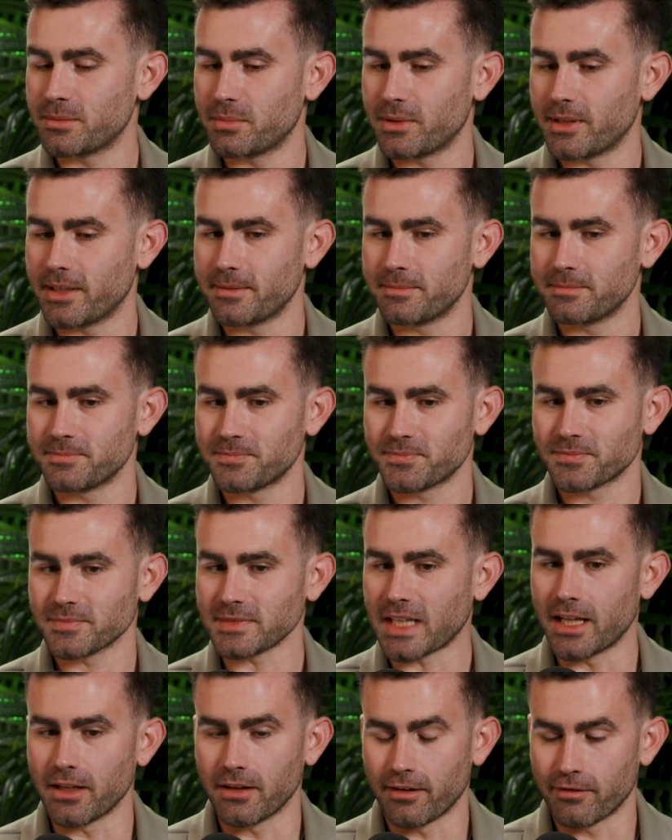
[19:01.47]
But
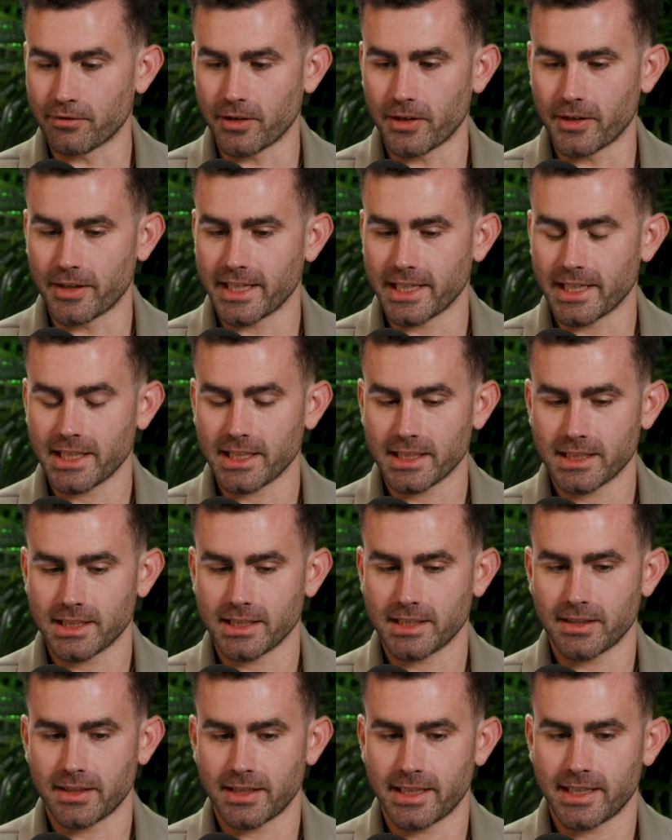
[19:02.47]
I love running,
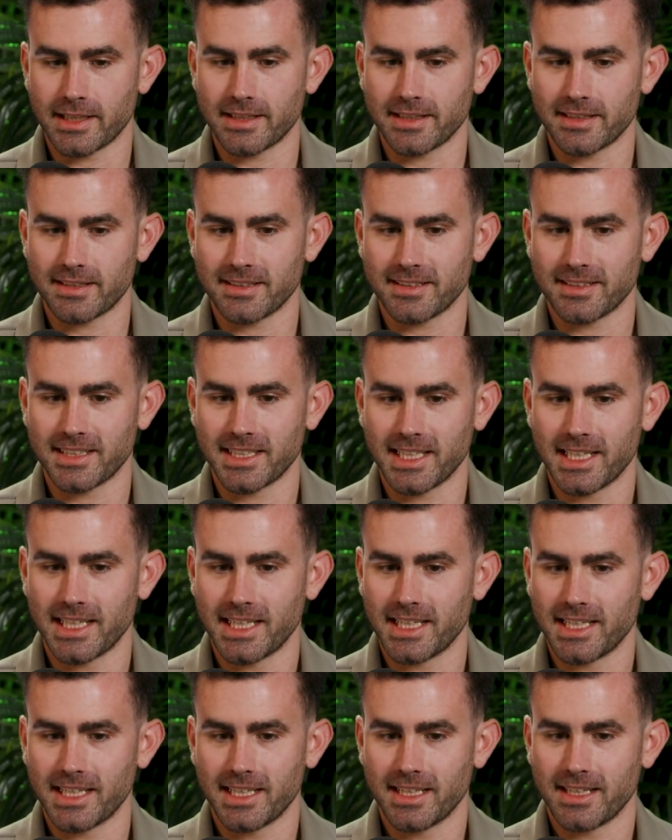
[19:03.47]
and
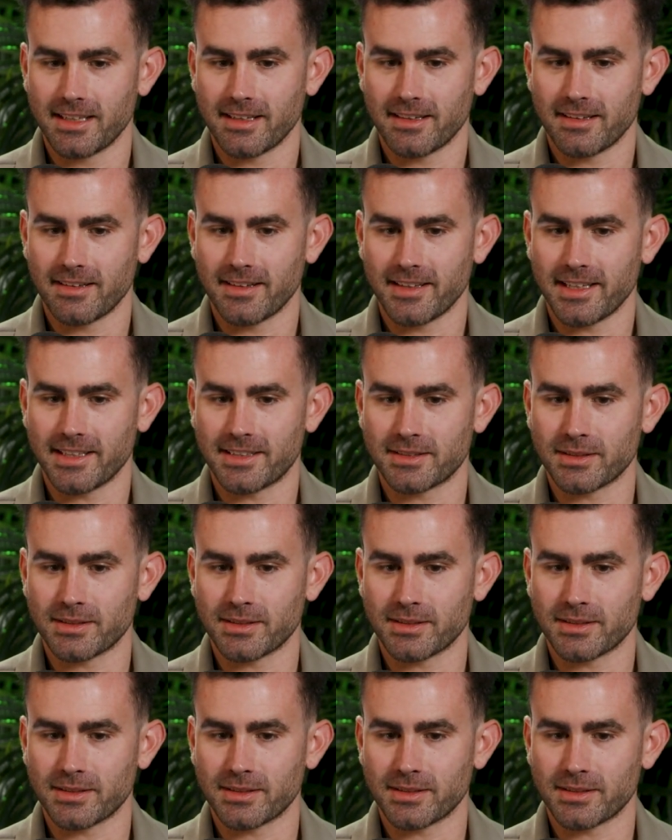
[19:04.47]
it's